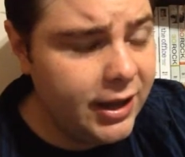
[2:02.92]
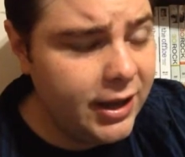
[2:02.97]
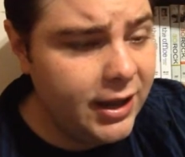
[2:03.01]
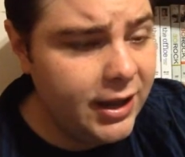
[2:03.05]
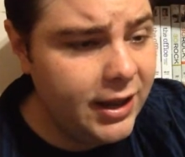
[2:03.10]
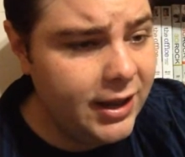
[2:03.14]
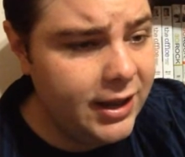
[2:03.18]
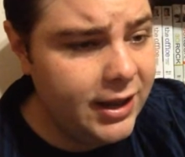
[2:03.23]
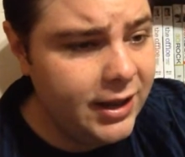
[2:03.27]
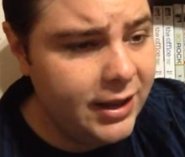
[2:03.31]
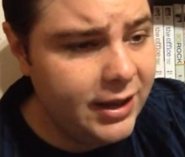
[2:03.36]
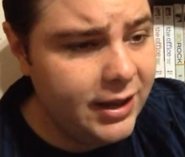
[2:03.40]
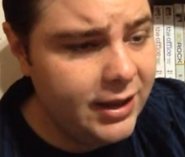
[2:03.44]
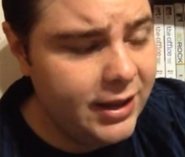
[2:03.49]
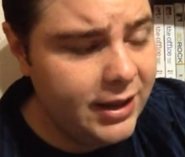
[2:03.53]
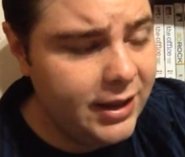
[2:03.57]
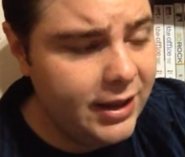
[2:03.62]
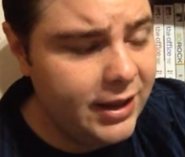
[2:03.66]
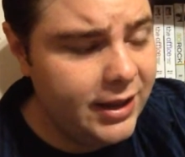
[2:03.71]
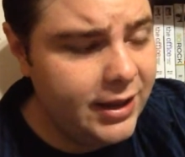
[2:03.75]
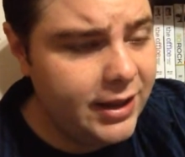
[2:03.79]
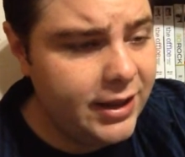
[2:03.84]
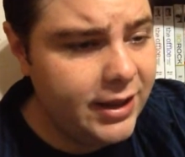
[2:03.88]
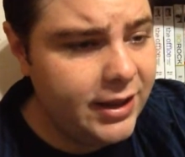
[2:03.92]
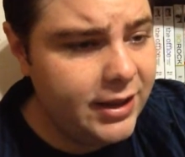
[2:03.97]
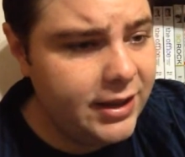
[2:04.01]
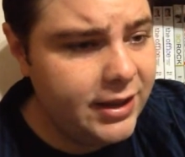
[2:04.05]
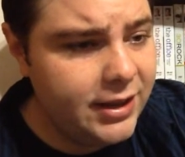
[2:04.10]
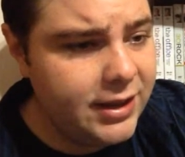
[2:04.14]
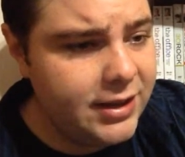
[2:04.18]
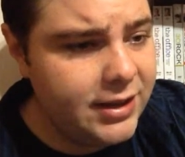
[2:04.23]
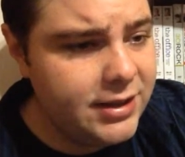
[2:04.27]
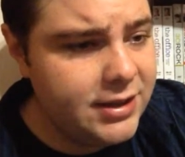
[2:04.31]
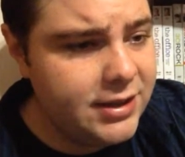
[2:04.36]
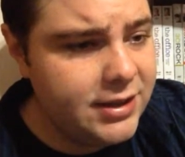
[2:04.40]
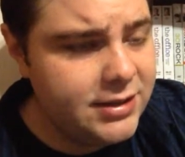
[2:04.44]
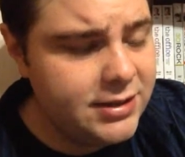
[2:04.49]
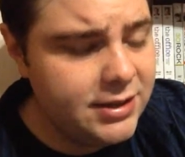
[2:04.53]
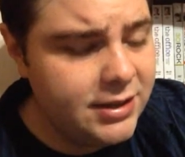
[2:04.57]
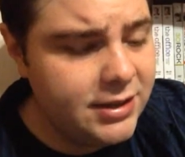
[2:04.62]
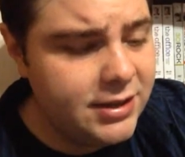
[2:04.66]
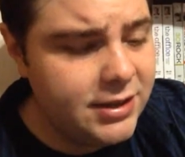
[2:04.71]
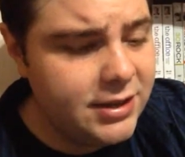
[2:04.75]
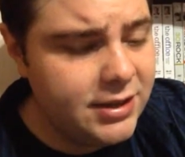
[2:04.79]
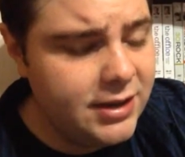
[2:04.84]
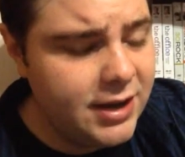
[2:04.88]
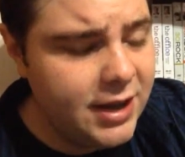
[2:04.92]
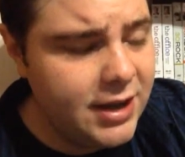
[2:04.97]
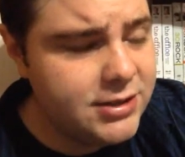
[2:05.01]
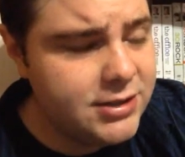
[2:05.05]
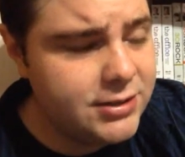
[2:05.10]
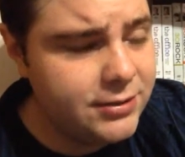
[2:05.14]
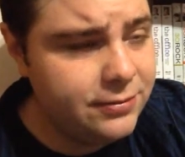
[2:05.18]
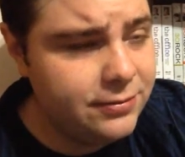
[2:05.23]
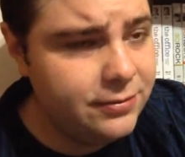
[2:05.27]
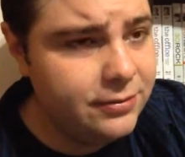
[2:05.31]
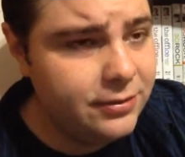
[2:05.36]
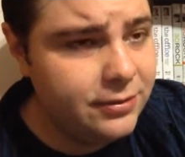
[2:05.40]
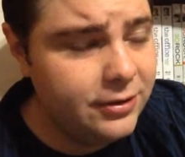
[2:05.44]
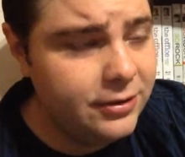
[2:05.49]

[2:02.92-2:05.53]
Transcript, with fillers: Uh, it, it, it has a,